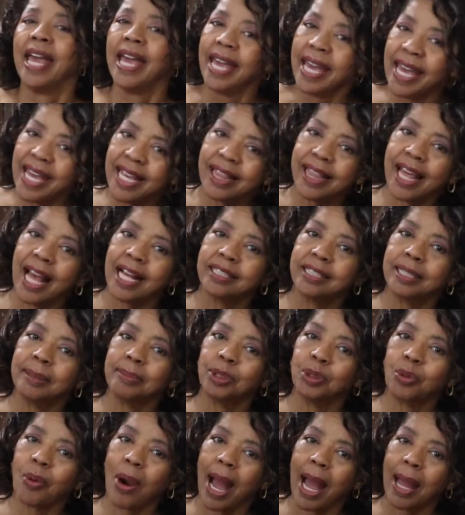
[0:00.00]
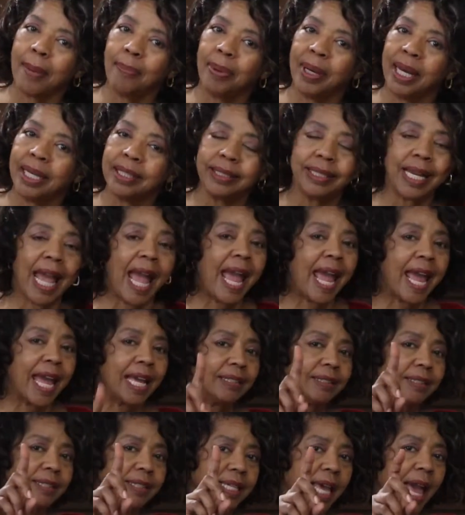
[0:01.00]
hit that subscribe button
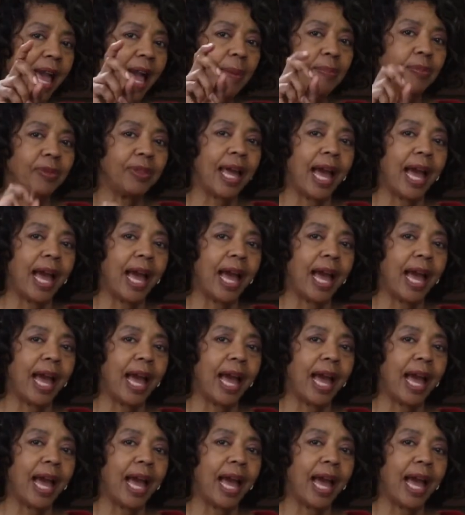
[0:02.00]
and tap